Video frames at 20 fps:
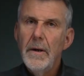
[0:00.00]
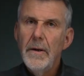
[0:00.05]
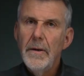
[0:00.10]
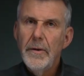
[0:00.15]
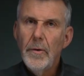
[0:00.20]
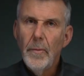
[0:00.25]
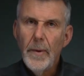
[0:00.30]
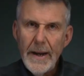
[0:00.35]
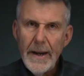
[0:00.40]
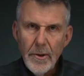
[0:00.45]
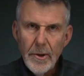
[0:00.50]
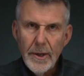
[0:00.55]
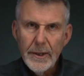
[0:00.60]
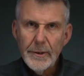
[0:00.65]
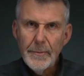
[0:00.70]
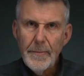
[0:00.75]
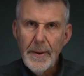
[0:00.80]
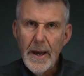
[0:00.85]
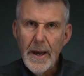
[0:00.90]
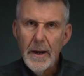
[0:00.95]
The range
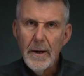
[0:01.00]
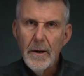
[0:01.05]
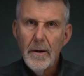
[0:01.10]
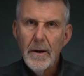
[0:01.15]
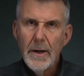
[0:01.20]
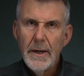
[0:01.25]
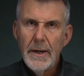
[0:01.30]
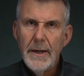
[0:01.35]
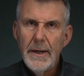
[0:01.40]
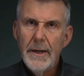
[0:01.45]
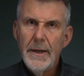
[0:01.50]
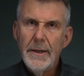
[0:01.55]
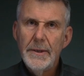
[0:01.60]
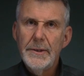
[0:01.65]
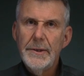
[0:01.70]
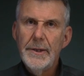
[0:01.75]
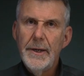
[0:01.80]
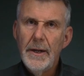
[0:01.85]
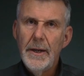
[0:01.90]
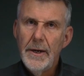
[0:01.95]
expander
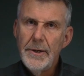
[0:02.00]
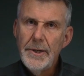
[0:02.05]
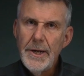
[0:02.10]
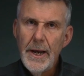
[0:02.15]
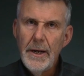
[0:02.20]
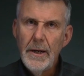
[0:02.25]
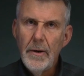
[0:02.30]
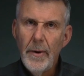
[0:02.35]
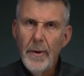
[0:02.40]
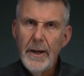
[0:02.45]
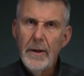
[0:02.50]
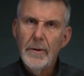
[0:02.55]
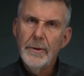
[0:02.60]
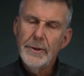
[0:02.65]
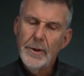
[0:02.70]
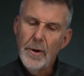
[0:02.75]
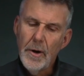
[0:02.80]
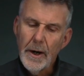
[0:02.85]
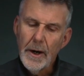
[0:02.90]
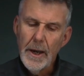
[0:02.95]
is an attenuator
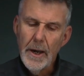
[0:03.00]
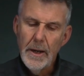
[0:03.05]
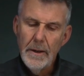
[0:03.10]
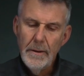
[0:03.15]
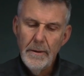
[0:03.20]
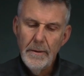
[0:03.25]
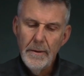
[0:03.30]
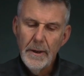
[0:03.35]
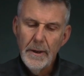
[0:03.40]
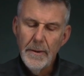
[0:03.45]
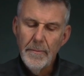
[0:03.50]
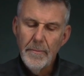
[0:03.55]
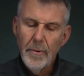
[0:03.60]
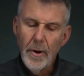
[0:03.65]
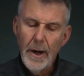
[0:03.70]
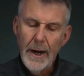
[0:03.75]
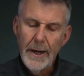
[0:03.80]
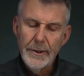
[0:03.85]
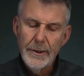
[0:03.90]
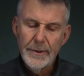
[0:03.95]
circuit
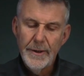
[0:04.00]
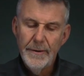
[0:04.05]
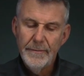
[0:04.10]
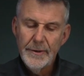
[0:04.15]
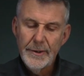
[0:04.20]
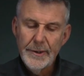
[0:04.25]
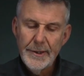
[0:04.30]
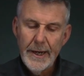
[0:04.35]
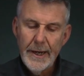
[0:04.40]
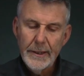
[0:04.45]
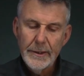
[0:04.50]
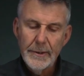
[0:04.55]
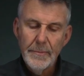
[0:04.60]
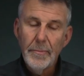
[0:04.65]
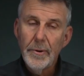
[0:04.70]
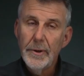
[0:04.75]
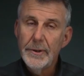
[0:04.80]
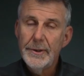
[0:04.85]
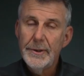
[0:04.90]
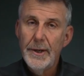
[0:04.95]
comprised of 6
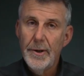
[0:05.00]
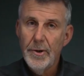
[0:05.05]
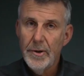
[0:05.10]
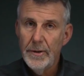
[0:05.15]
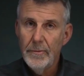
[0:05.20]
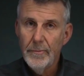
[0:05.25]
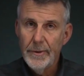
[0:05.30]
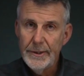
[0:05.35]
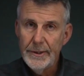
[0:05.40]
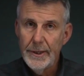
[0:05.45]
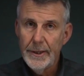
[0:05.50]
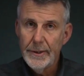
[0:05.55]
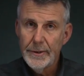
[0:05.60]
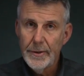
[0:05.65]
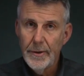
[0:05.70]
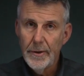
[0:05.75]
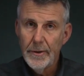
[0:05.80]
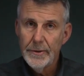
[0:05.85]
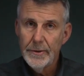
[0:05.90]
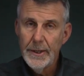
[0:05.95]
precision
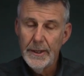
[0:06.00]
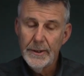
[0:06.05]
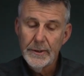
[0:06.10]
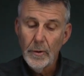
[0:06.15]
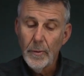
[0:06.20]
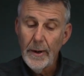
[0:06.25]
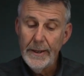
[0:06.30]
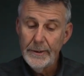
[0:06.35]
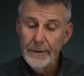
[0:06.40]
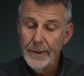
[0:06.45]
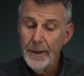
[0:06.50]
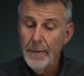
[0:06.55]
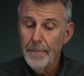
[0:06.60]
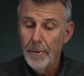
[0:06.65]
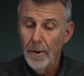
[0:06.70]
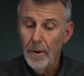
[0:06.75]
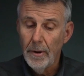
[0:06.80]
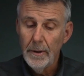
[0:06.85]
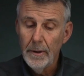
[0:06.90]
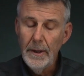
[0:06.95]
resistors, and it's quite
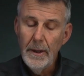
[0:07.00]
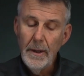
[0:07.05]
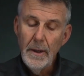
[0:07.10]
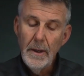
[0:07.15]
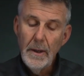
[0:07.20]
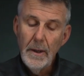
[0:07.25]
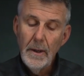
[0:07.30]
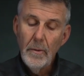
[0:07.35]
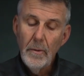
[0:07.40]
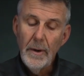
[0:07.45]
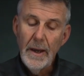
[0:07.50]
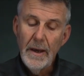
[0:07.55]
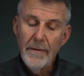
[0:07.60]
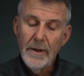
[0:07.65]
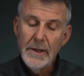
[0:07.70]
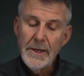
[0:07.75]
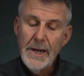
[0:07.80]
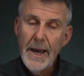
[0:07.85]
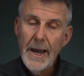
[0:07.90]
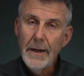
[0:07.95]
simple. We have a
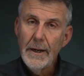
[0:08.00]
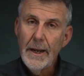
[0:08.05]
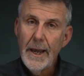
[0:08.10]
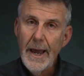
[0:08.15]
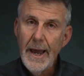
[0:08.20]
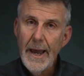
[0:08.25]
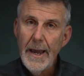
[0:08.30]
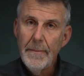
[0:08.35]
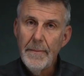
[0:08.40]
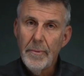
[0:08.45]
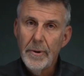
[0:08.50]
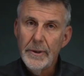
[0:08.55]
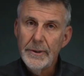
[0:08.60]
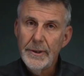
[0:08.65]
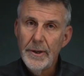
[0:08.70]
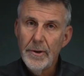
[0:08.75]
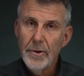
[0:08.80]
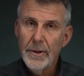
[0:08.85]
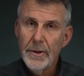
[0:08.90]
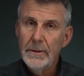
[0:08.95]
10K
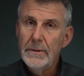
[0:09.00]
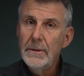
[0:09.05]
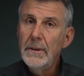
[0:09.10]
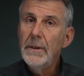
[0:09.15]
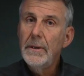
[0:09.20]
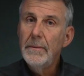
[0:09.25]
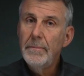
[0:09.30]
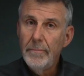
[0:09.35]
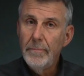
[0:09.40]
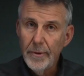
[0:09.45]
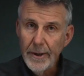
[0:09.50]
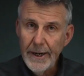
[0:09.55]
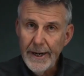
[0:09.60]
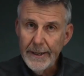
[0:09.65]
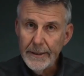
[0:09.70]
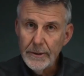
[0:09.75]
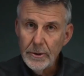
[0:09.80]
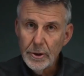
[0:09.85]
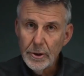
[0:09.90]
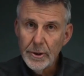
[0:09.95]
precision
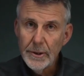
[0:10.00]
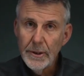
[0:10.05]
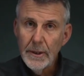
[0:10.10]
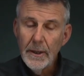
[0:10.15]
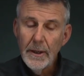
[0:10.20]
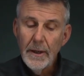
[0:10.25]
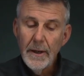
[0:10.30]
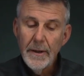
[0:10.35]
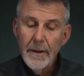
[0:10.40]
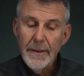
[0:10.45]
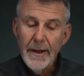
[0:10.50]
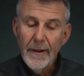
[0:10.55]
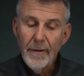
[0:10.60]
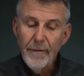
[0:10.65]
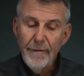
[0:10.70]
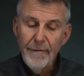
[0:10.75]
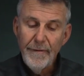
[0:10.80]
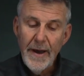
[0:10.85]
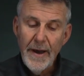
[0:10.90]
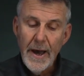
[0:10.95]
bridge that's
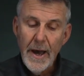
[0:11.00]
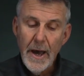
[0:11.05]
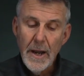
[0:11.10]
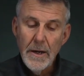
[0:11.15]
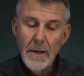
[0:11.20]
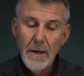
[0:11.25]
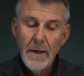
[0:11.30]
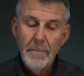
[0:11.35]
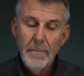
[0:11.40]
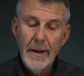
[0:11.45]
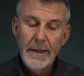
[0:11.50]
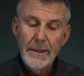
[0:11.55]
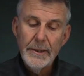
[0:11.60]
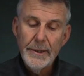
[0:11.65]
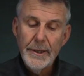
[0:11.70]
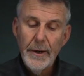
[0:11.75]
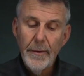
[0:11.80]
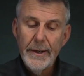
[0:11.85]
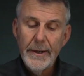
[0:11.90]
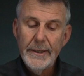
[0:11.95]
fed by
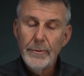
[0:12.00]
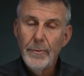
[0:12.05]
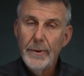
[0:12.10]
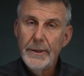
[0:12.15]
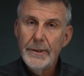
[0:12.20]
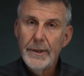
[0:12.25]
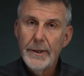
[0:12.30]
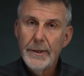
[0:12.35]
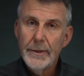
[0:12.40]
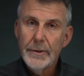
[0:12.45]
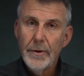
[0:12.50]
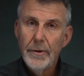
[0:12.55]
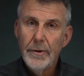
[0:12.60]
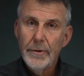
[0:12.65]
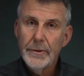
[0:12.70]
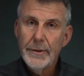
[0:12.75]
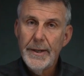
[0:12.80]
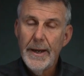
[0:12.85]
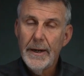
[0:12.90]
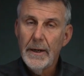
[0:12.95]
series
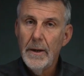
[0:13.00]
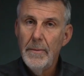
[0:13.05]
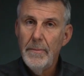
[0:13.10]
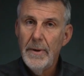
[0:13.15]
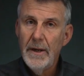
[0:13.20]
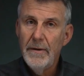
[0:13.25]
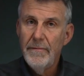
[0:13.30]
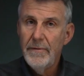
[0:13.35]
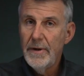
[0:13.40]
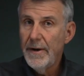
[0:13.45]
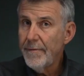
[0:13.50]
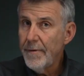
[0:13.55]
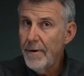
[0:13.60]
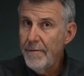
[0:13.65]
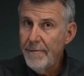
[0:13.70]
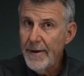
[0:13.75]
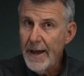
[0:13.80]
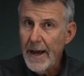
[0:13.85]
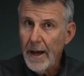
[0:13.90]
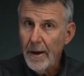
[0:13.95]
resistors that can be of different
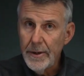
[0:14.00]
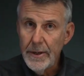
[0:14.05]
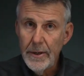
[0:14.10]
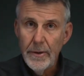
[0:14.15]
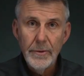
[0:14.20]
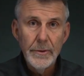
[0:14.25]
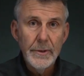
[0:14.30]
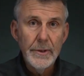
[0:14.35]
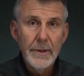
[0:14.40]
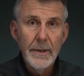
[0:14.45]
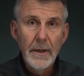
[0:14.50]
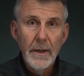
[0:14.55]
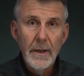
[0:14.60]
values